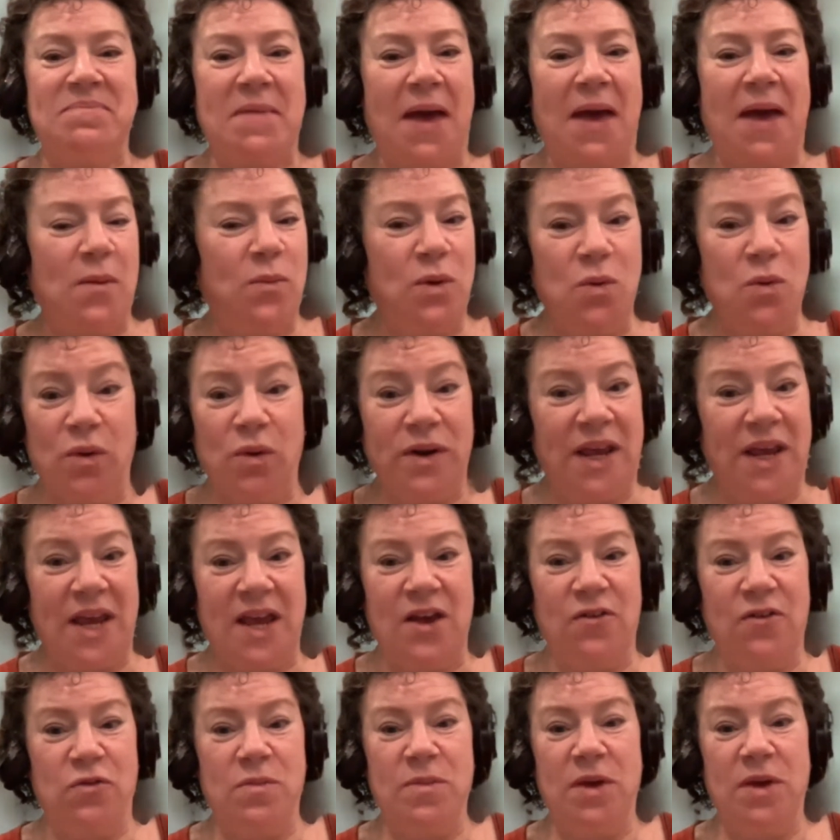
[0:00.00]
And we want to
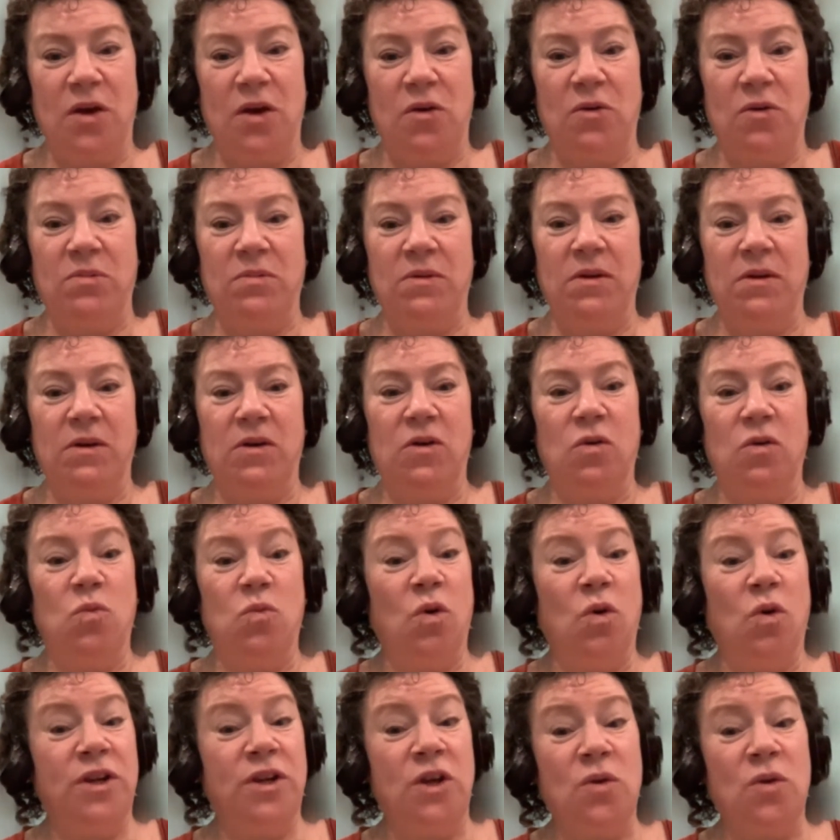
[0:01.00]
hear from you.
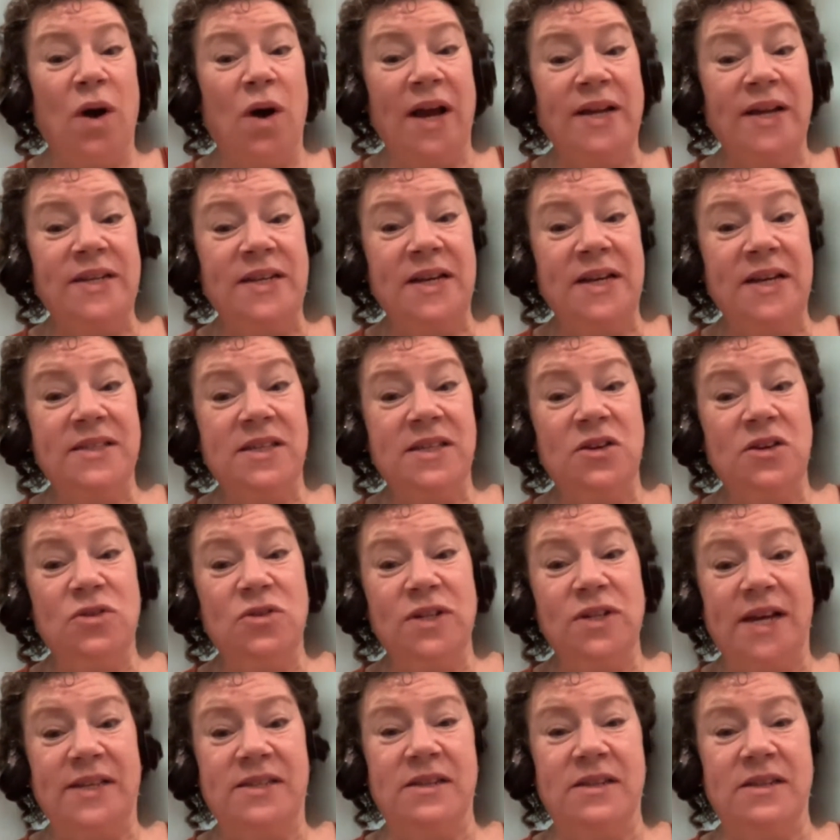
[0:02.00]
What new ideas are you
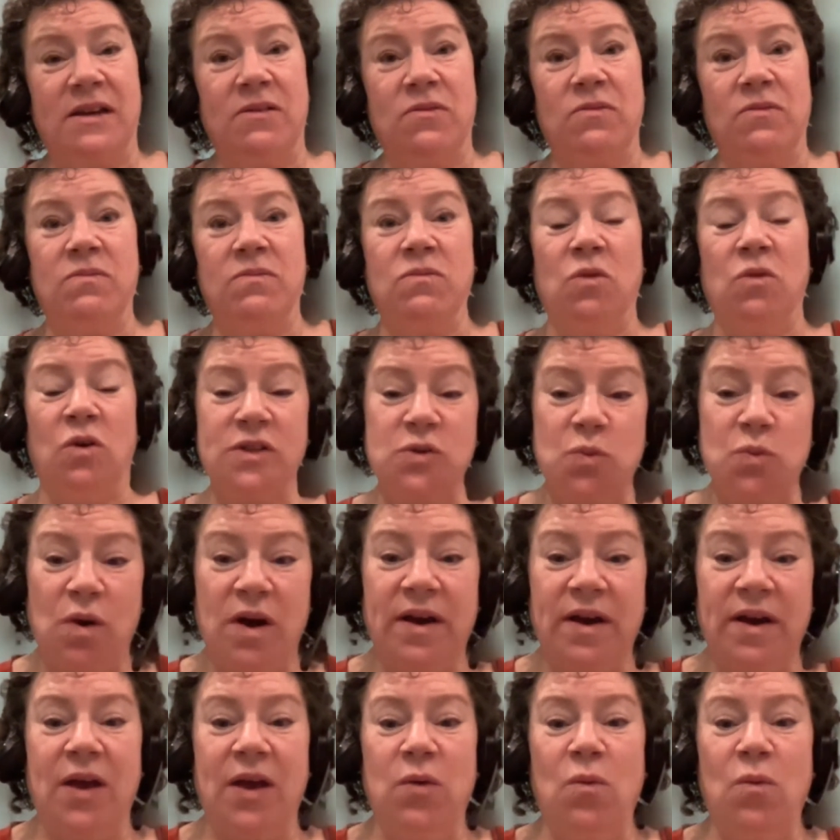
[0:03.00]
testing? What's
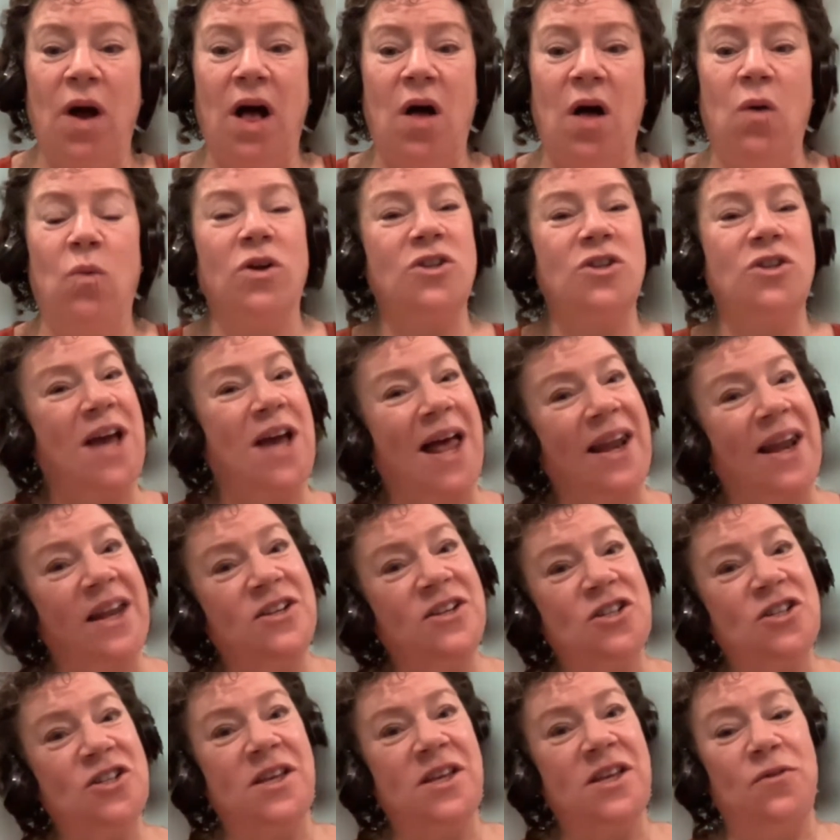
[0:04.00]
working well? What
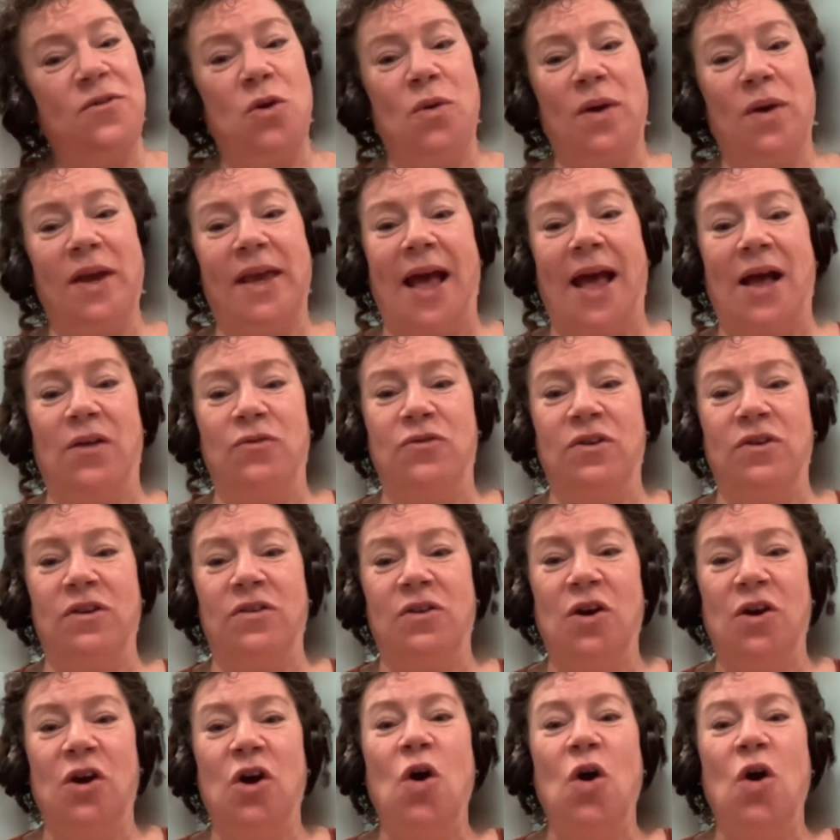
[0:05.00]
challenges have you encountered?